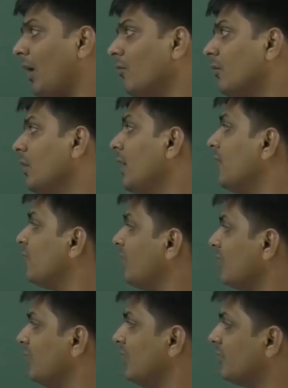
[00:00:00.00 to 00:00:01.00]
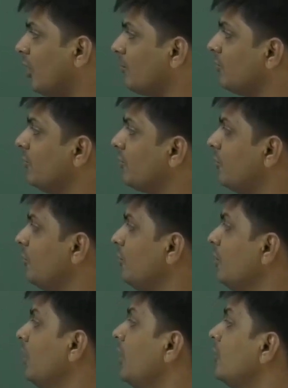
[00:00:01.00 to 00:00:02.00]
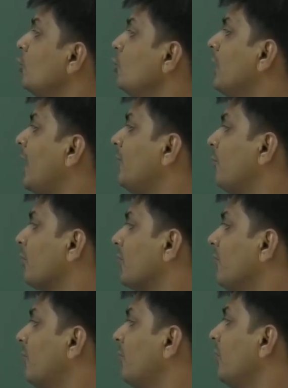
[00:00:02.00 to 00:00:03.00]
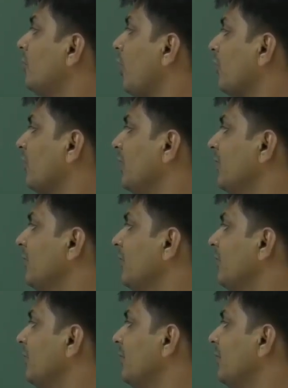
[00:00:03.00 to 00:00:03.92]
However, let's check the other options too. Too tight for comfort, Rosalind.